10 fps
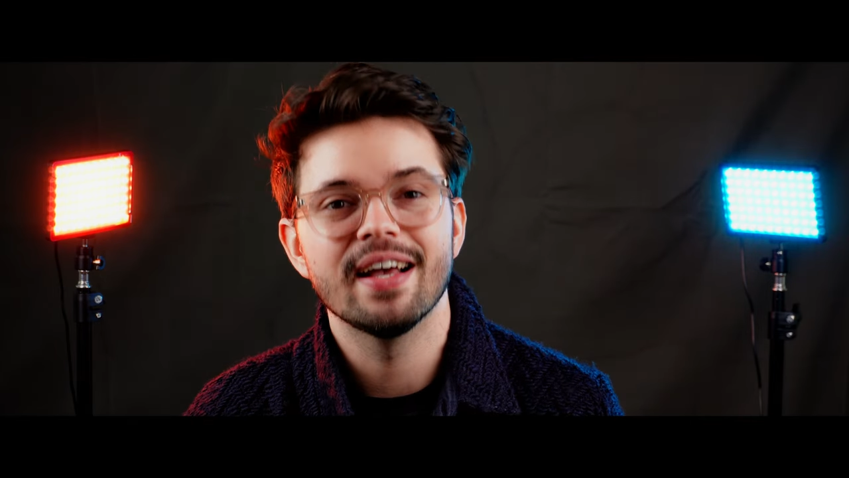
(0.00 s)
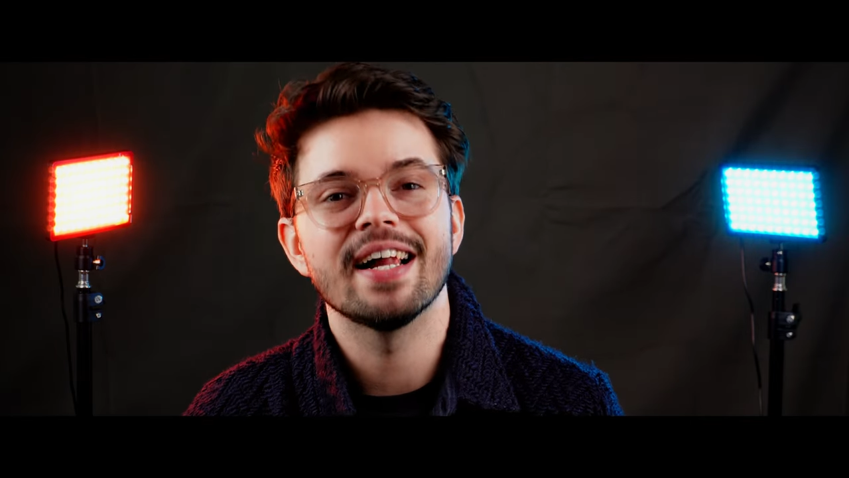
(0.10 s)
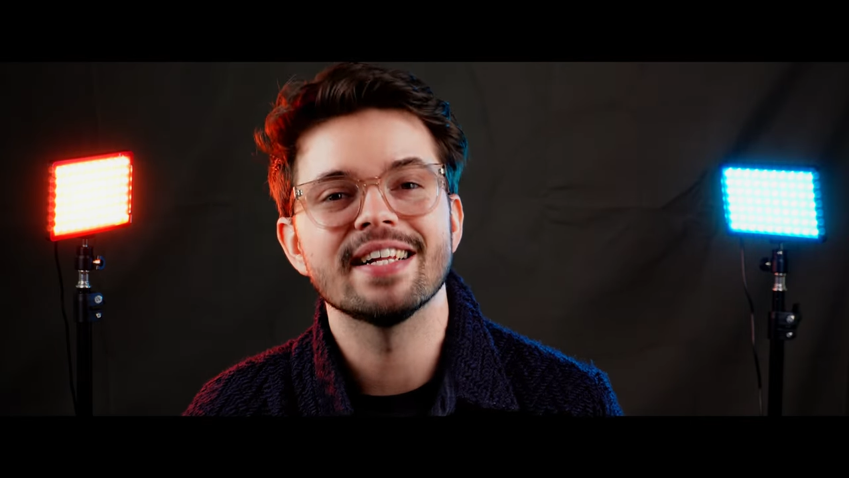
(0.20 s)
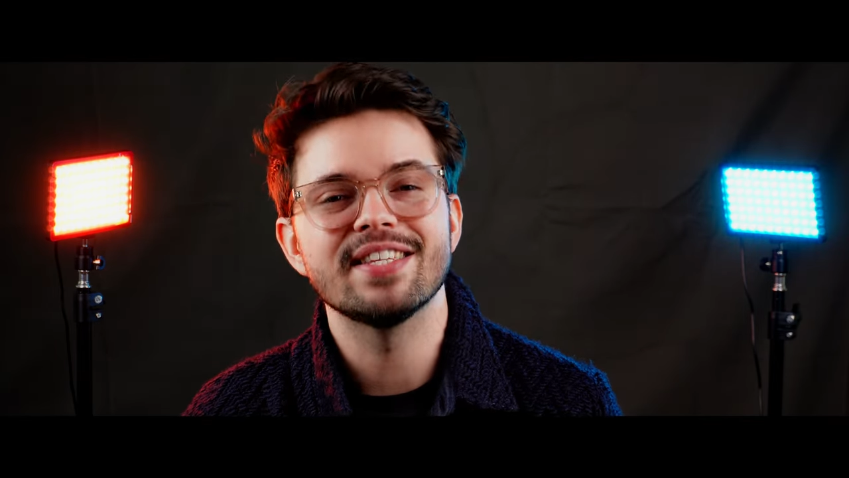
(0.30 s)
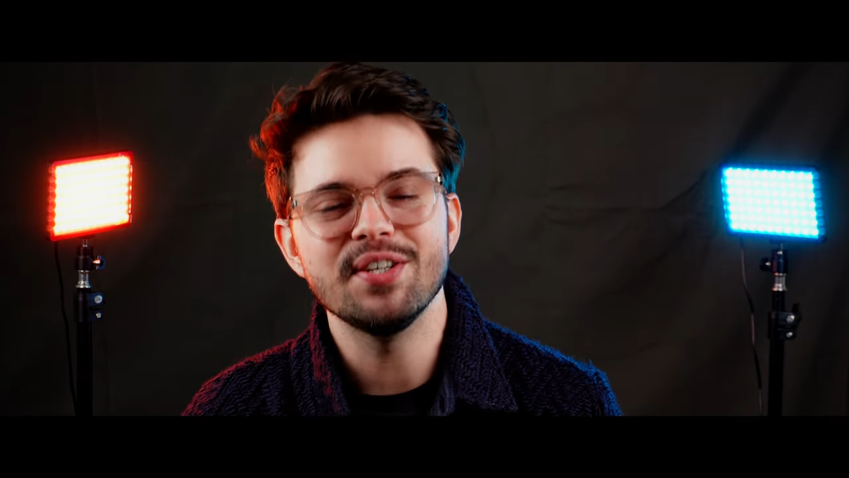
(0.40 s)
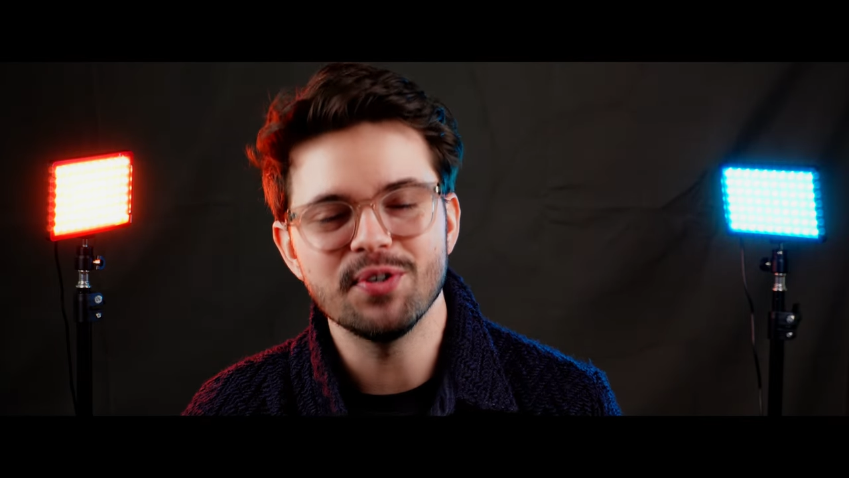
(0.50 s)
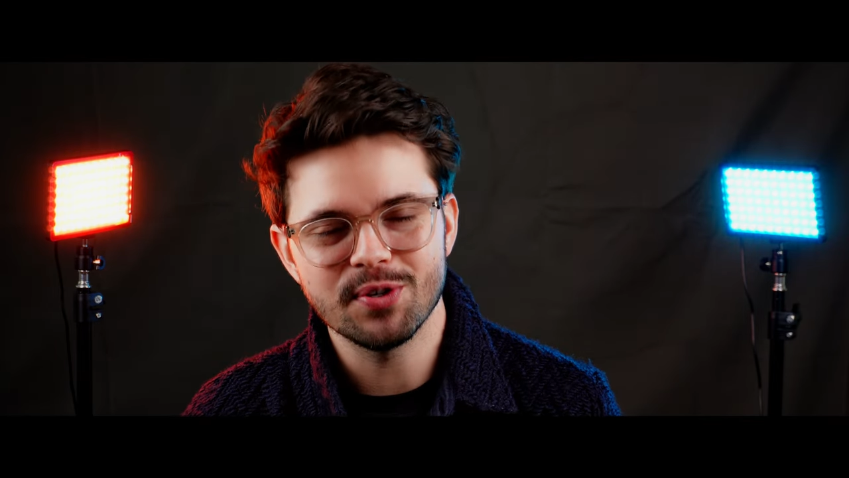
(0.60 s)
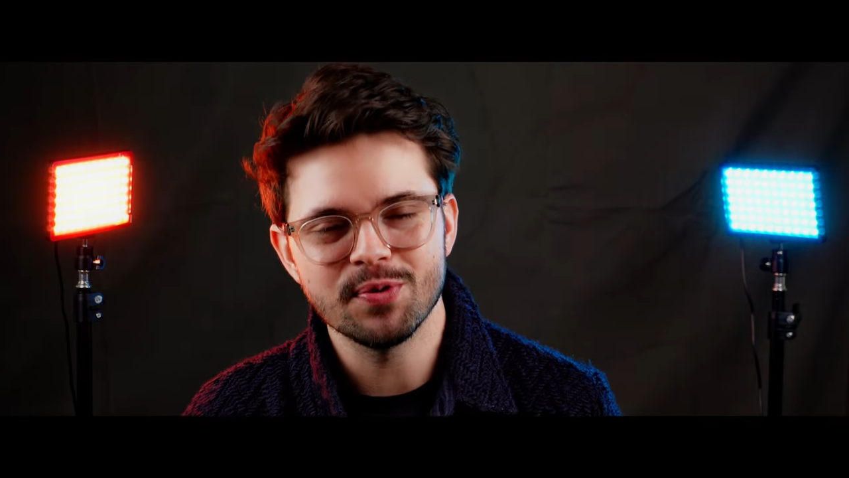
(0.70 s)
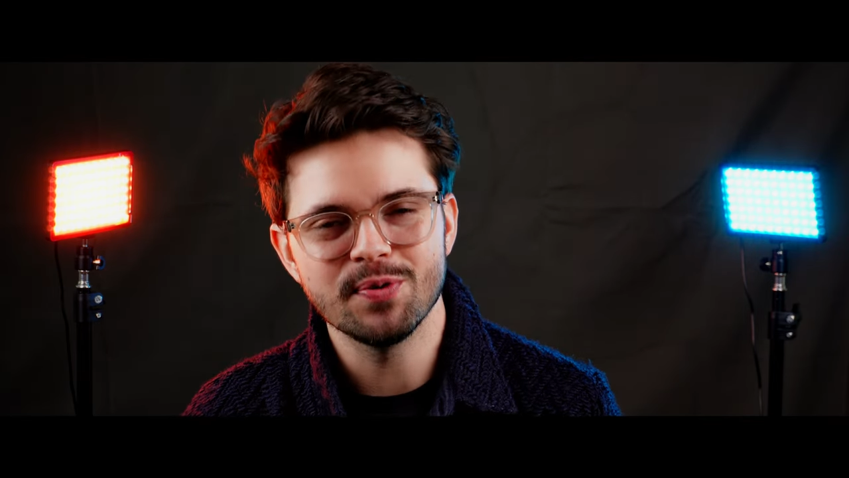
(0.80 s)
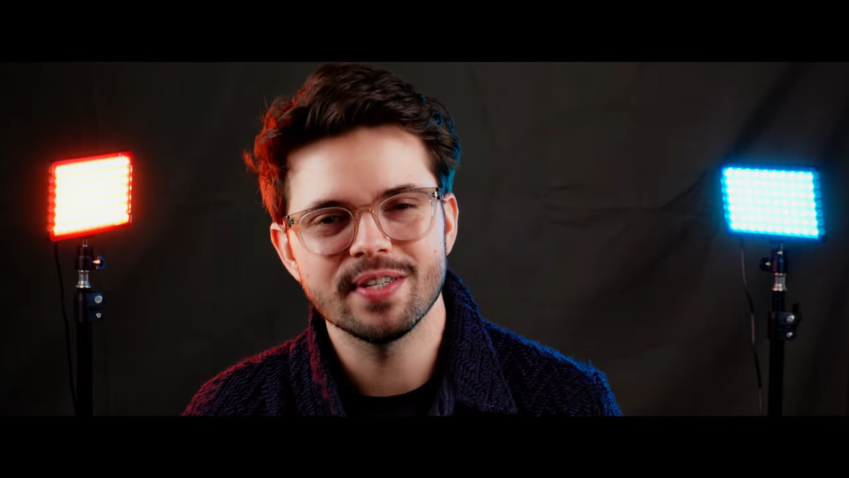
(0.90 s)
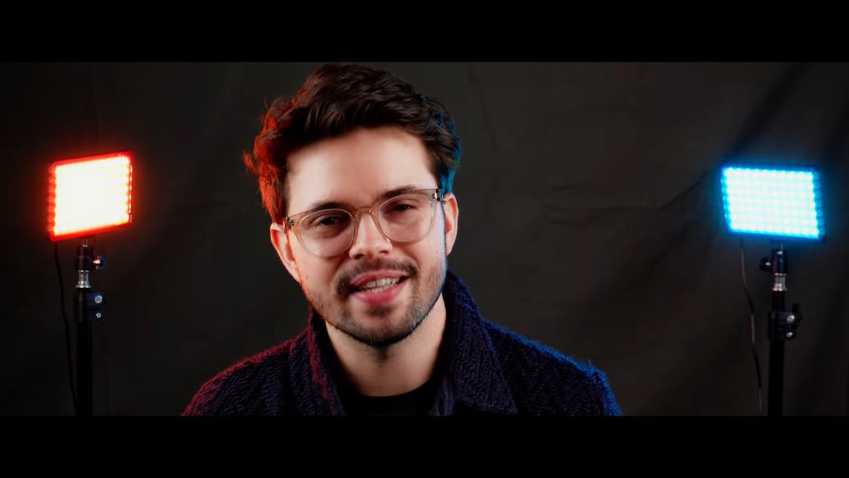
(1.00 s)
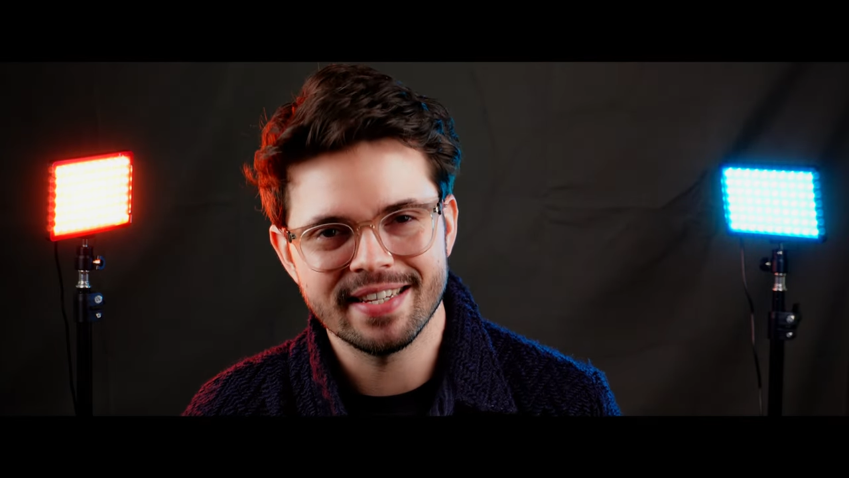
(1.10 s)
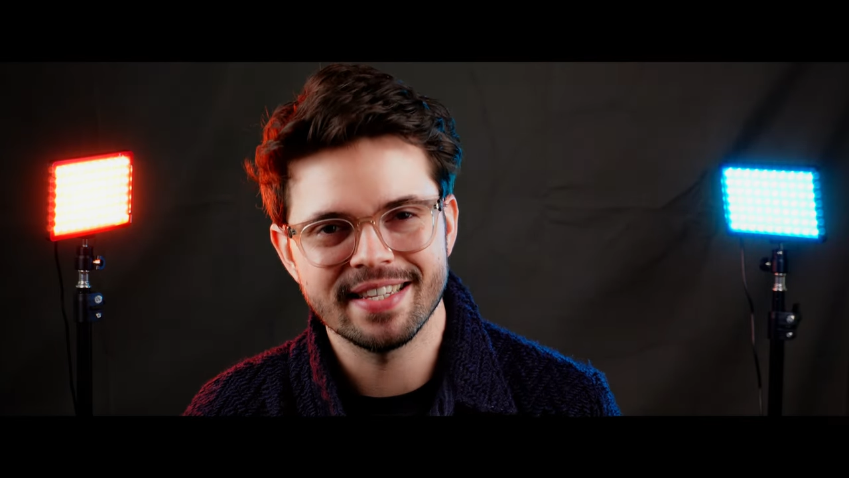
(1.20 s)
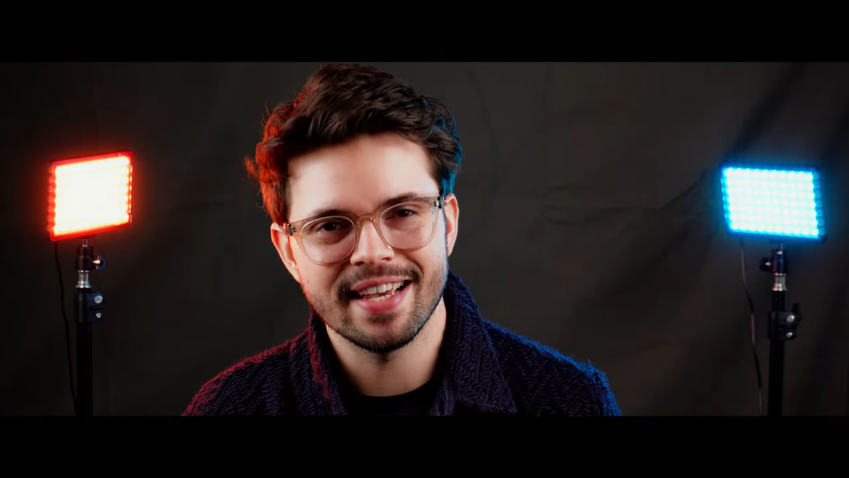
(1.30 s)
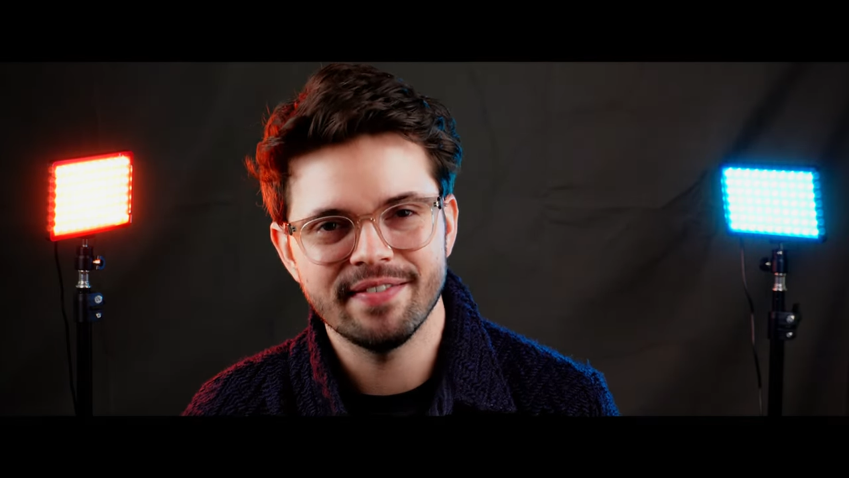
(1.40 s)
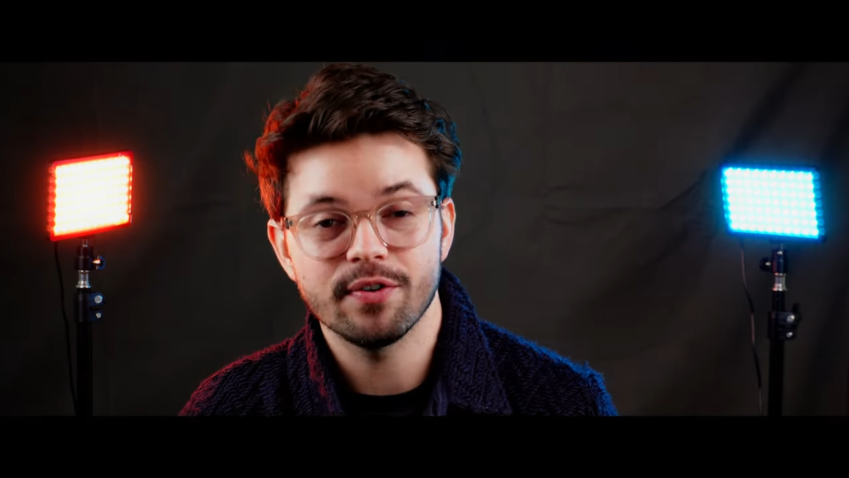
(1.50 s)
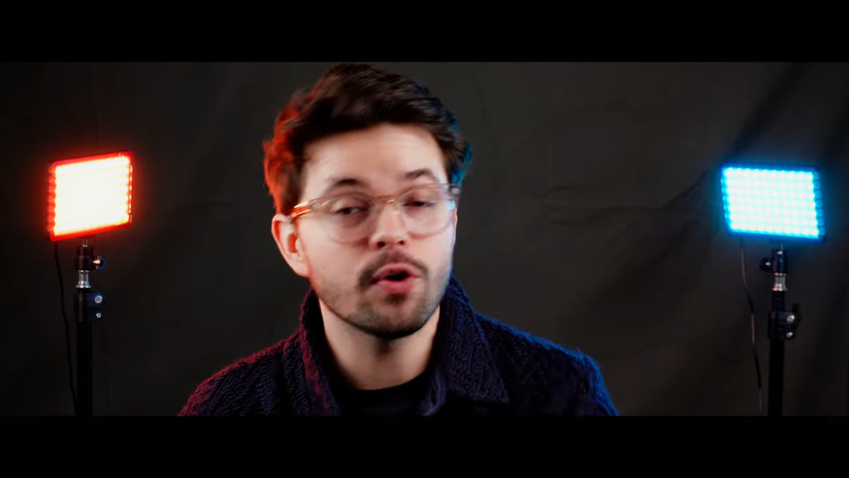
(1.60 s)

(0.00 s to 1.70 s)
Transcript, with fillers: I'll see you soon, stay safe,